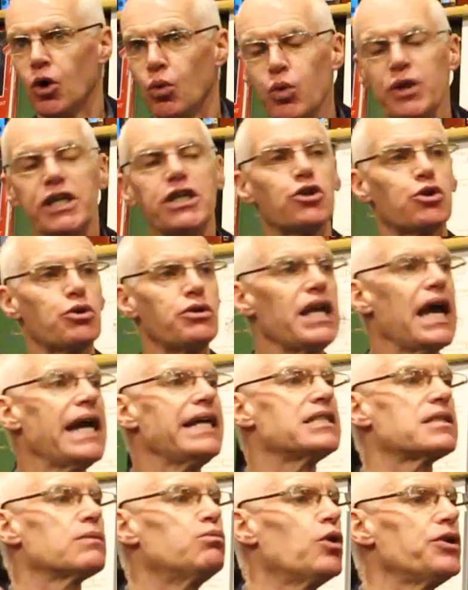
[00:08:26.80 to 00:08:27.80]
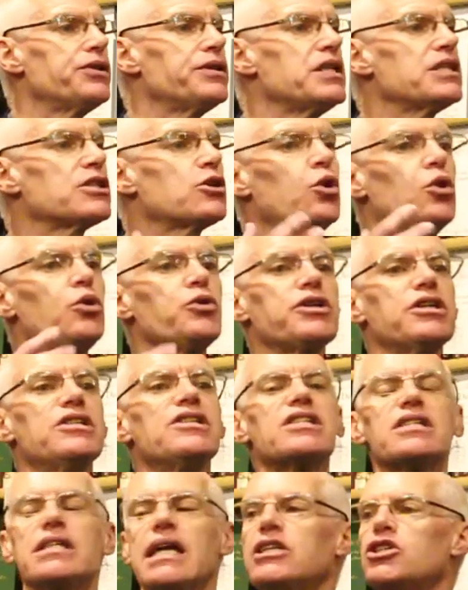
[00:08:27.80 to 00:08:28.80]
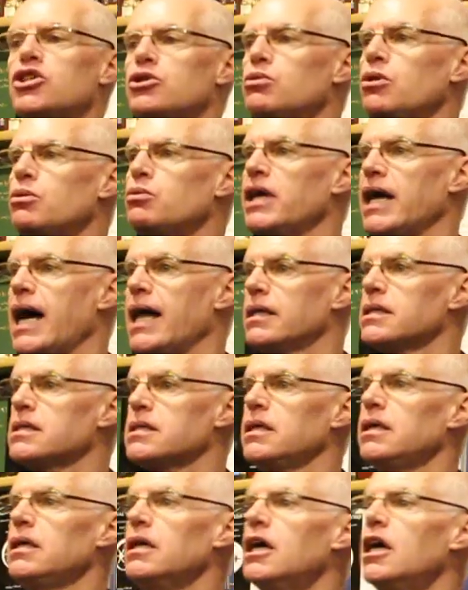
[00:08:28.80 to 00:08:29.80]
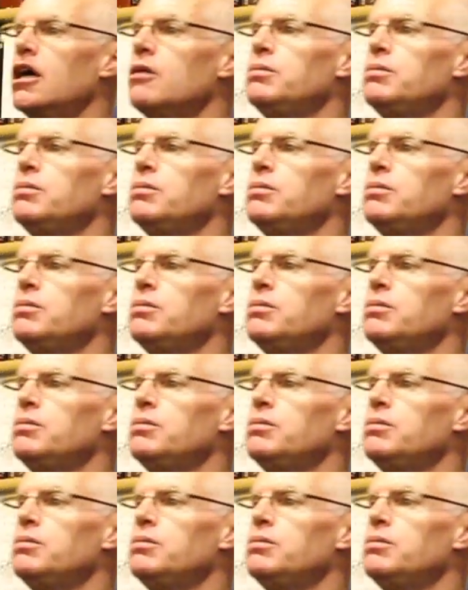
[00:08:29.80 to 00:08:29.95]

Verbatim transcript: We create what is called consensual reality